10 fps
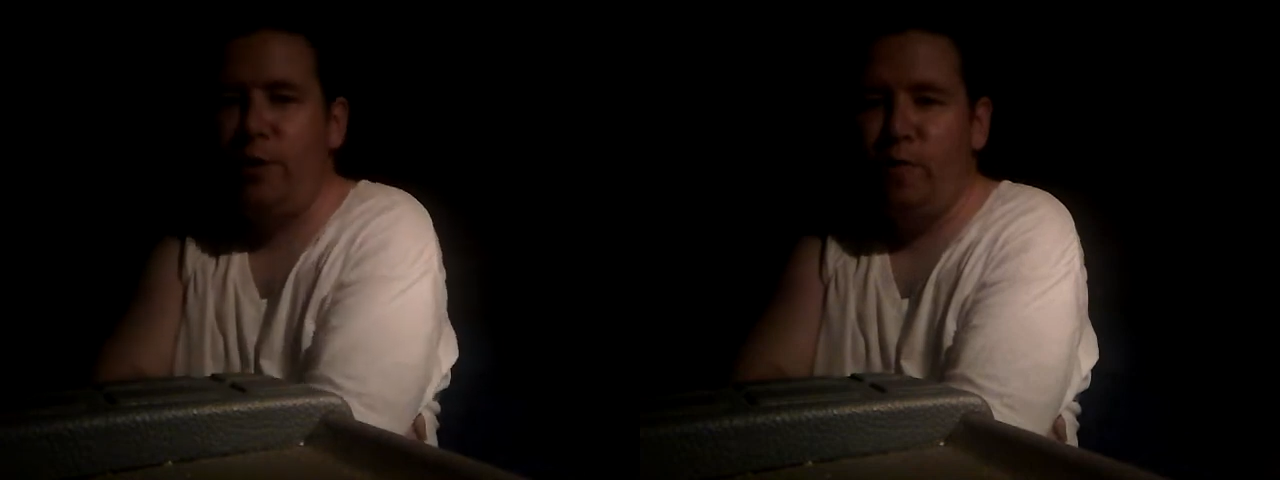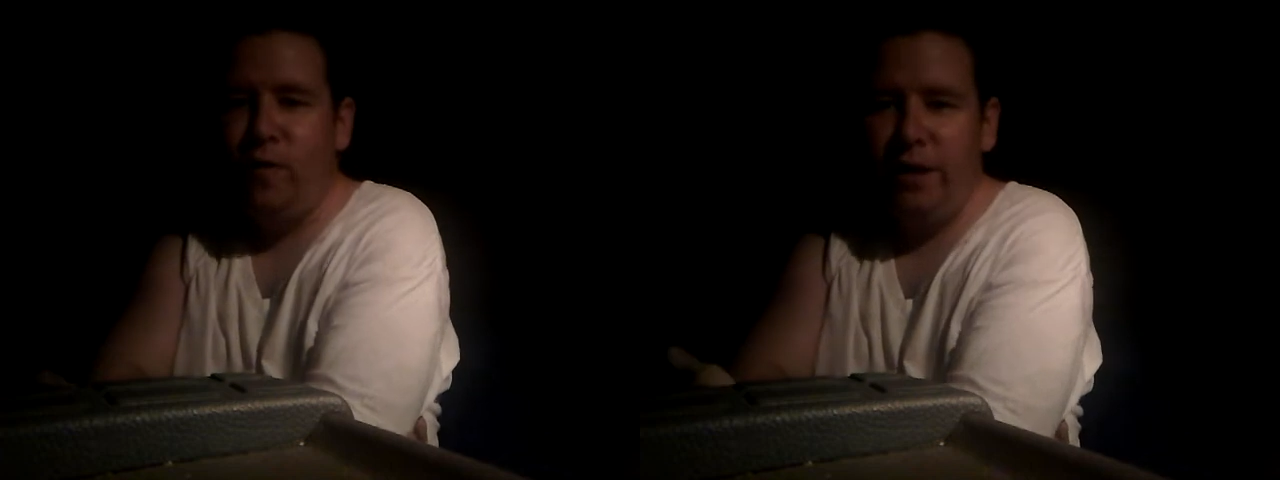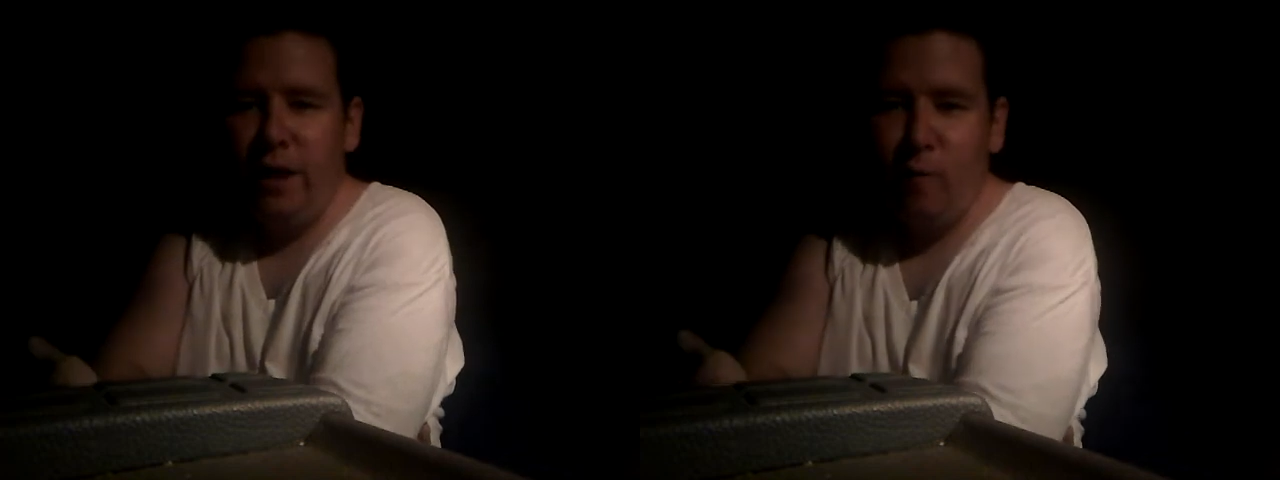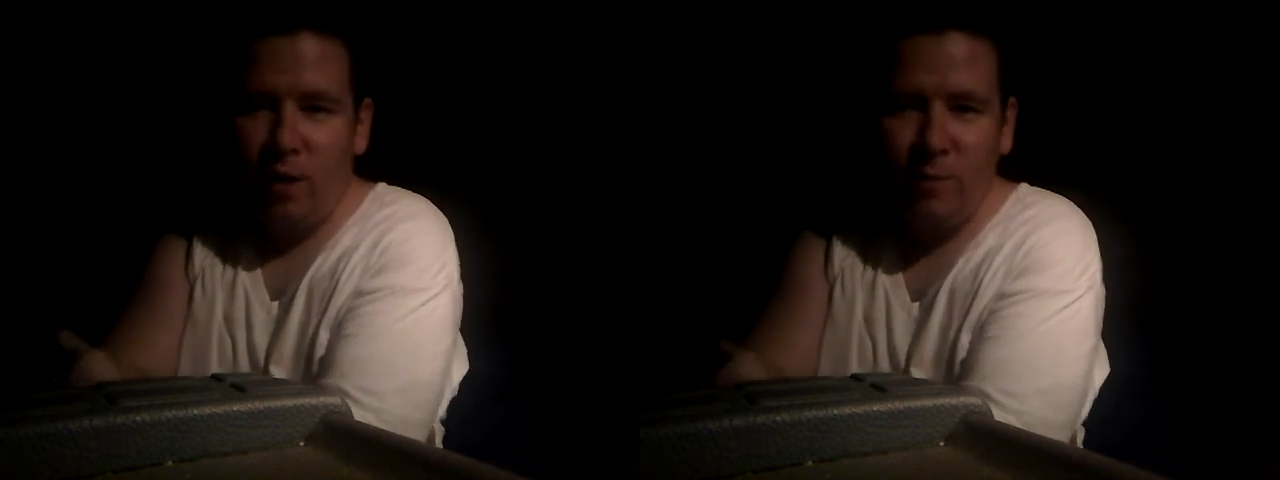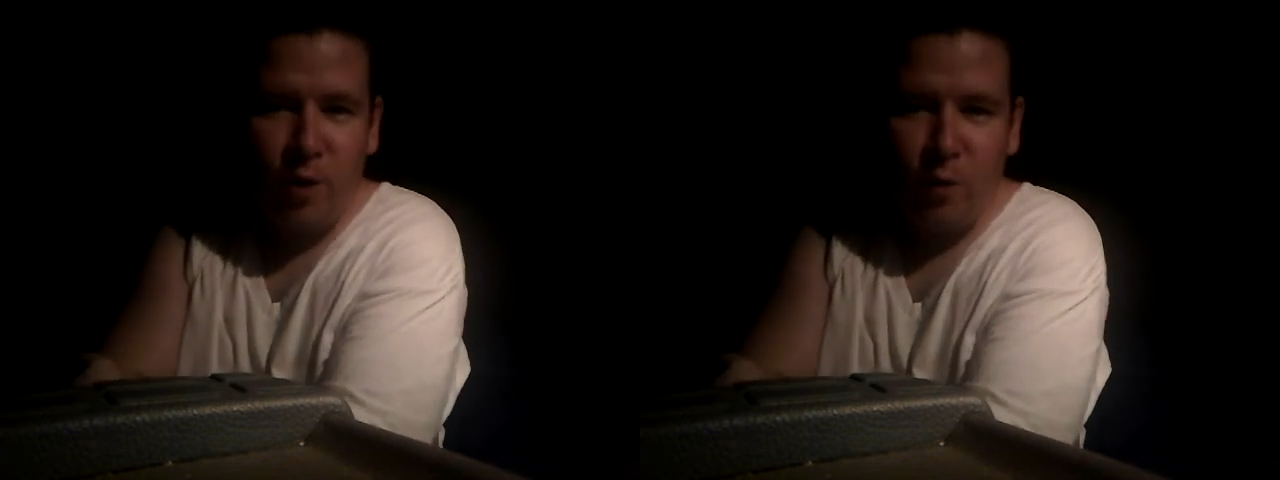You'll find out
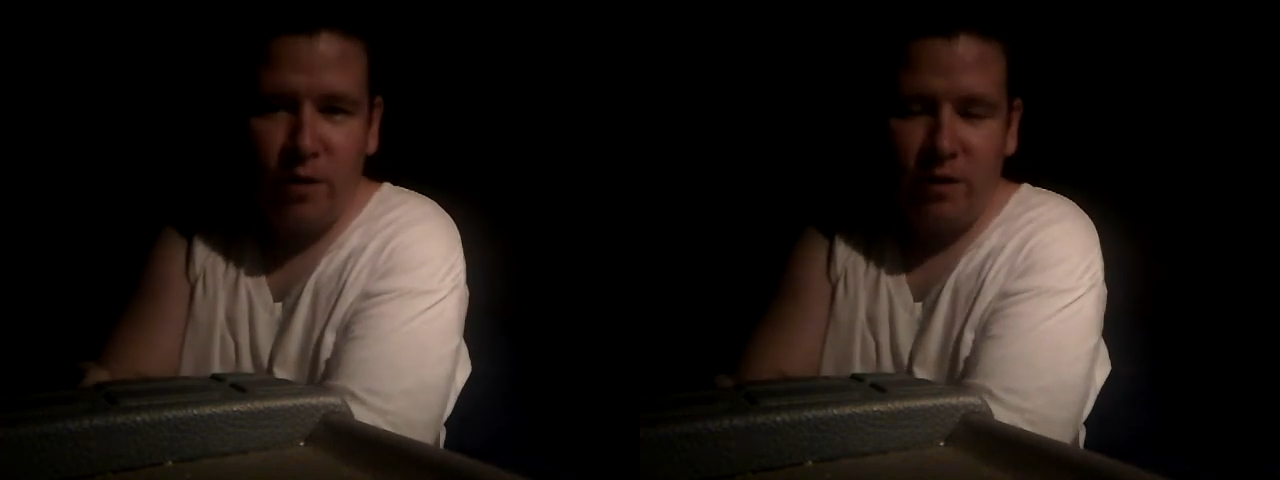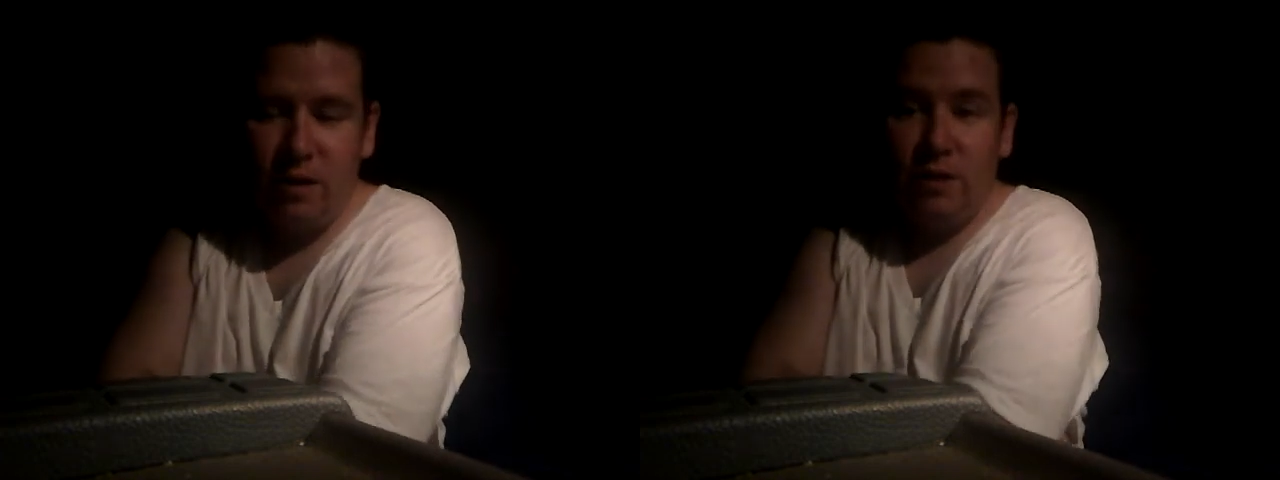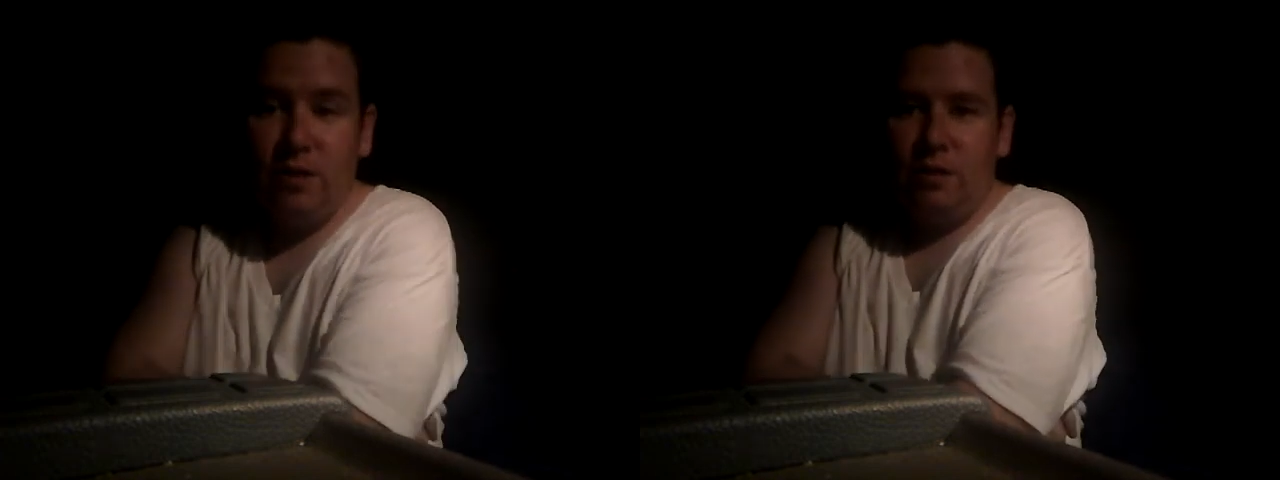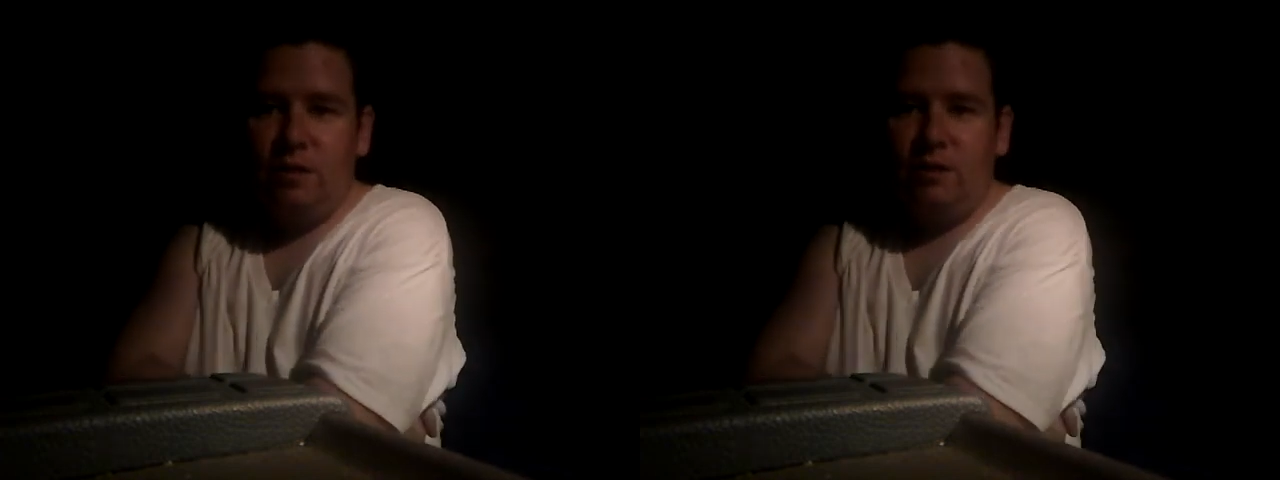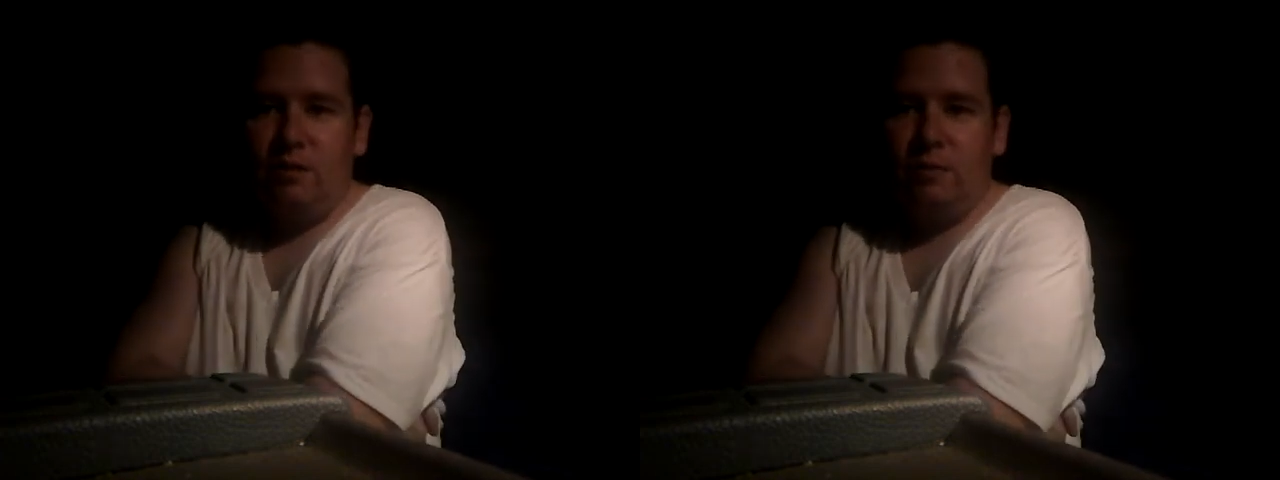where I'm
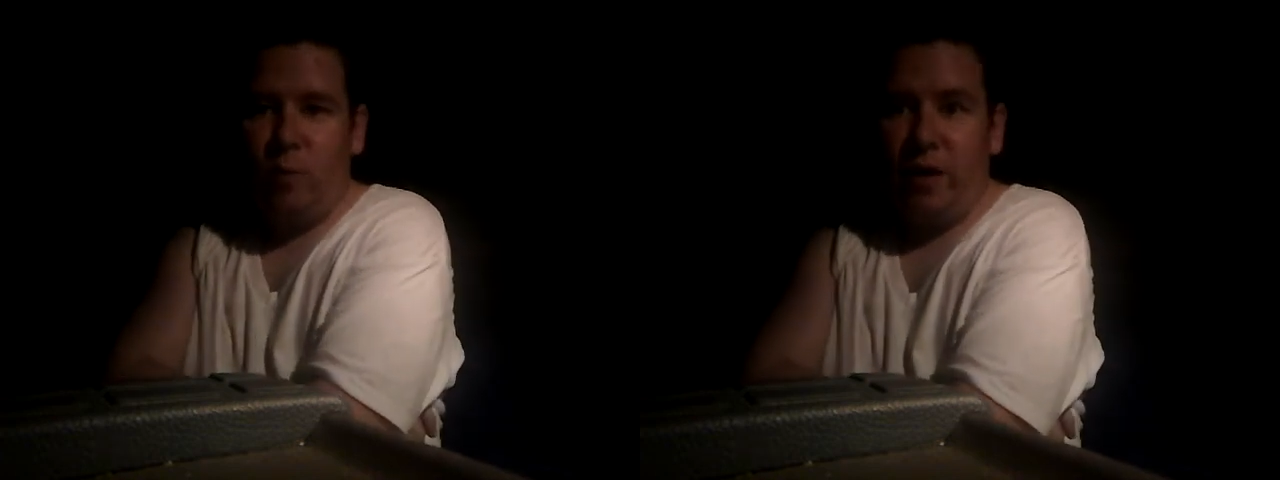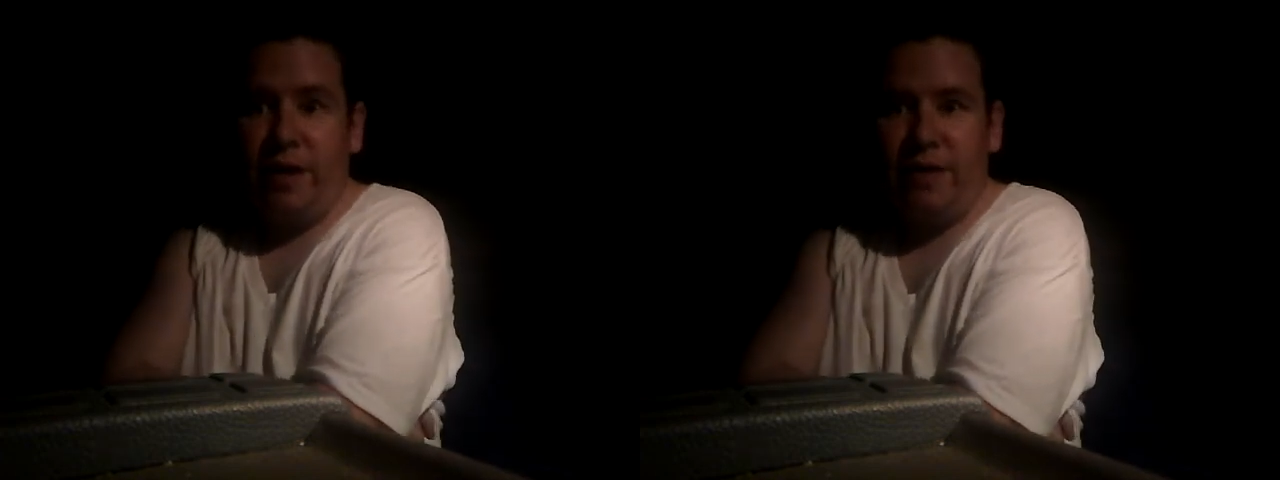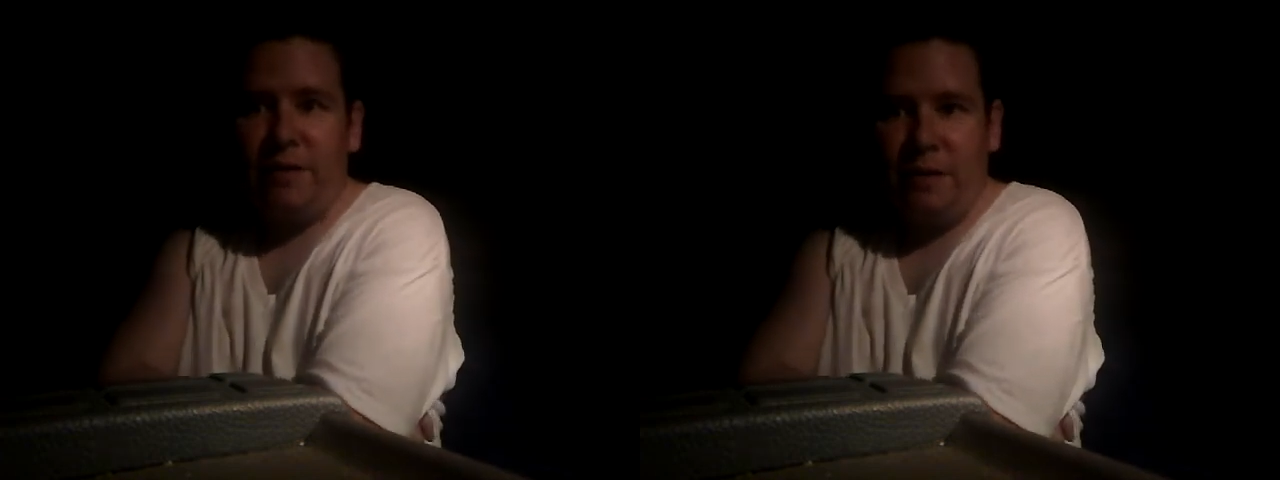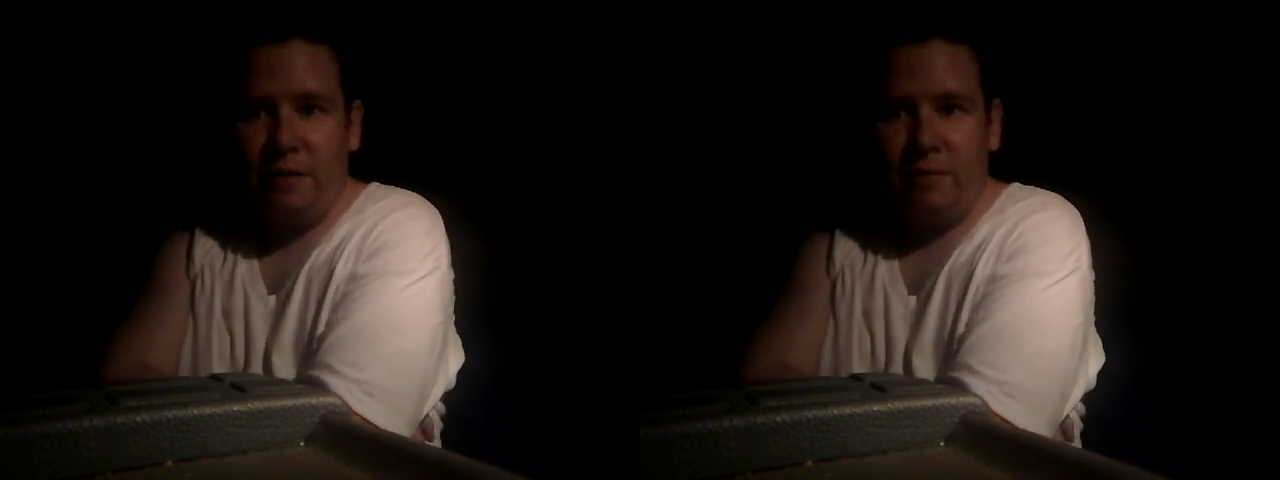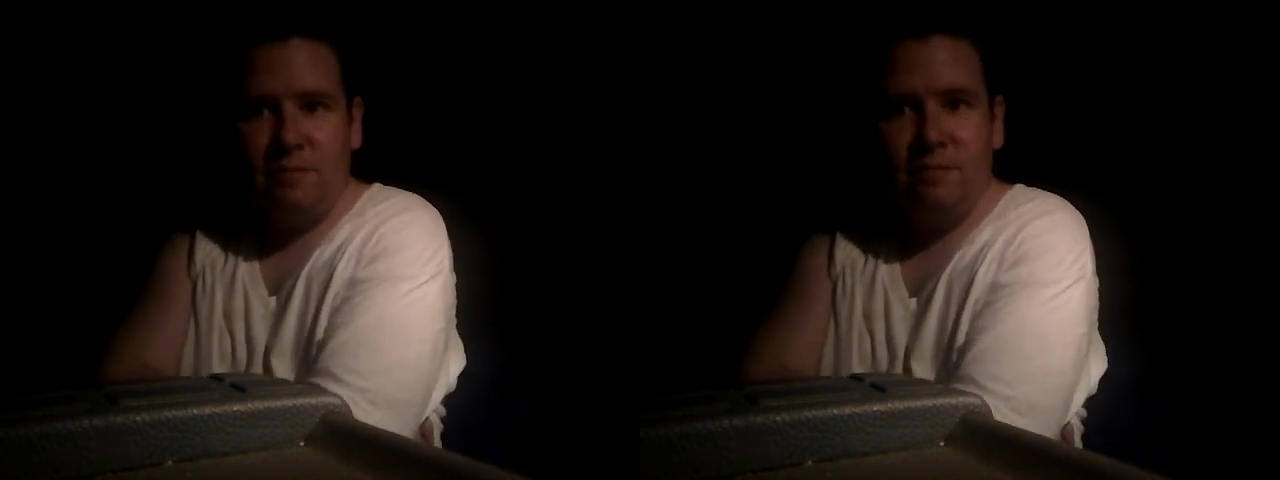going when I get there.